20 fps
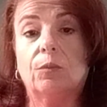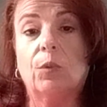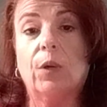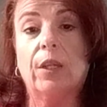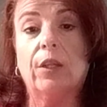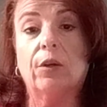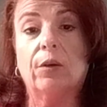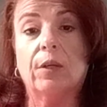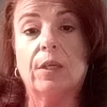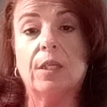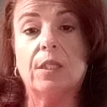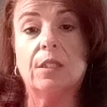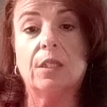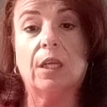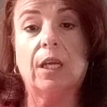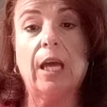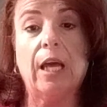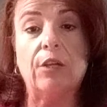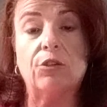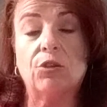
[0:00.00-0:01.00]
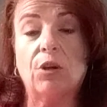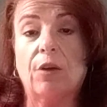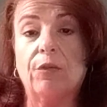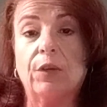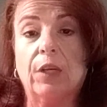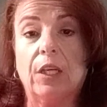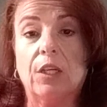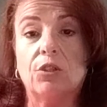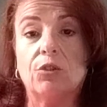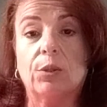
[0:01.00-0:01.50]
Whether it's a
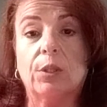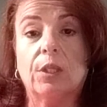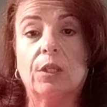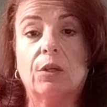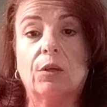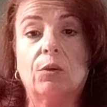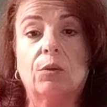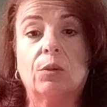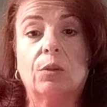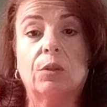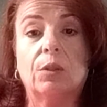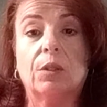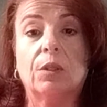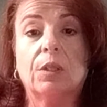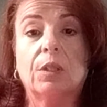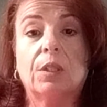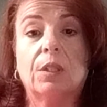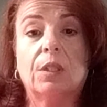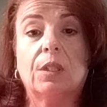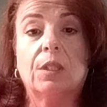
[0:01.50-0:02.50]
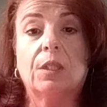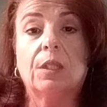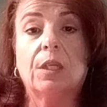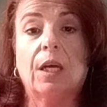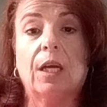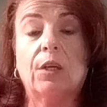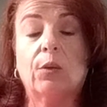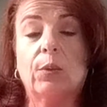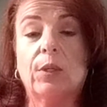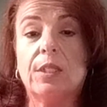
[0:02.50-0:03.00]
catastrophic injury or,
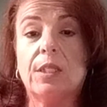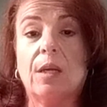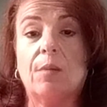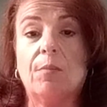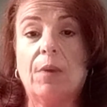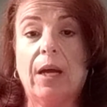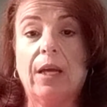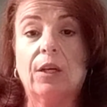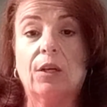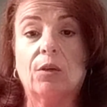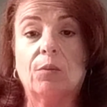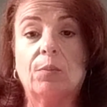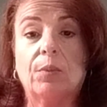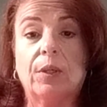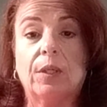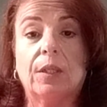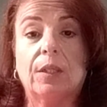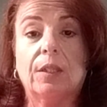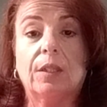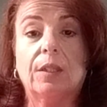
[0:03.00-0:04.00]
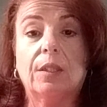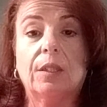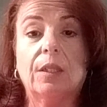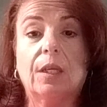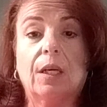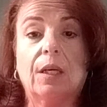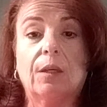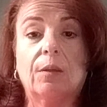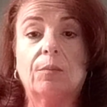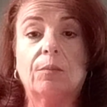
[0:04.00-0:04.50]
I don't want to say minor, but
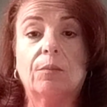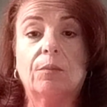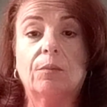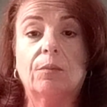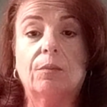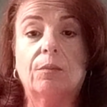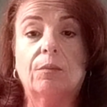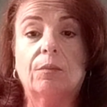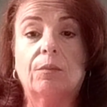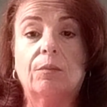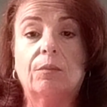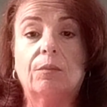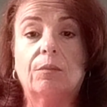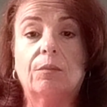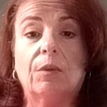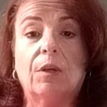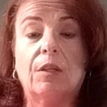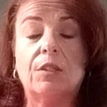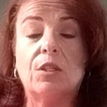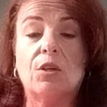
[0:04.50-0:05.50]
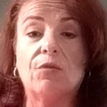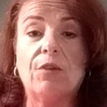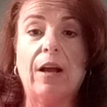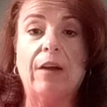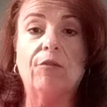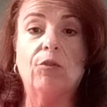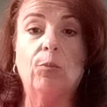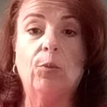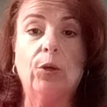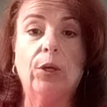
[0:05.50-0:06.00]
a
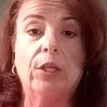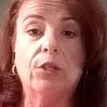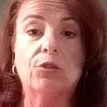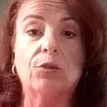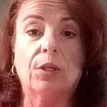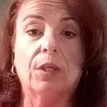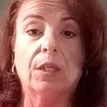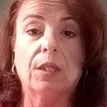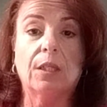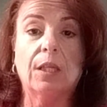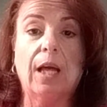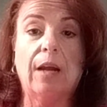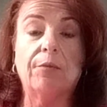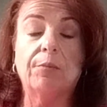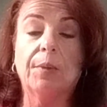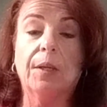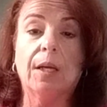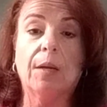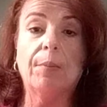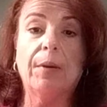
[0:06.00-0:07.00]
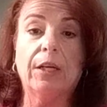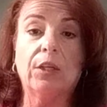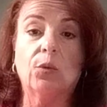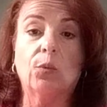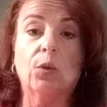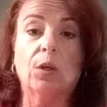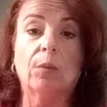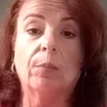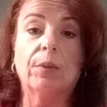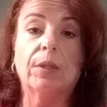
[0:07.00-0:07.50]
survivable injury, and a lot can come back
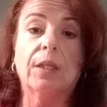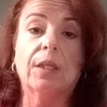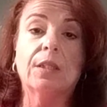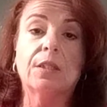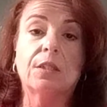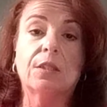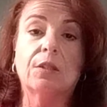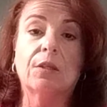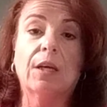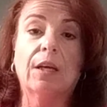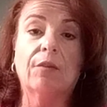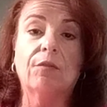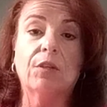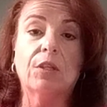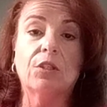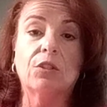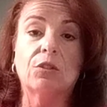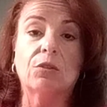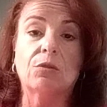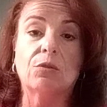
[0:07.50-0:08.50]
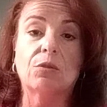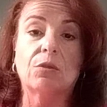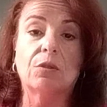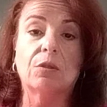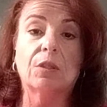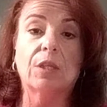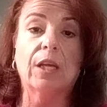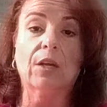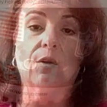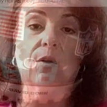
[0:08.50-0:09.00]
to work, but they still have issues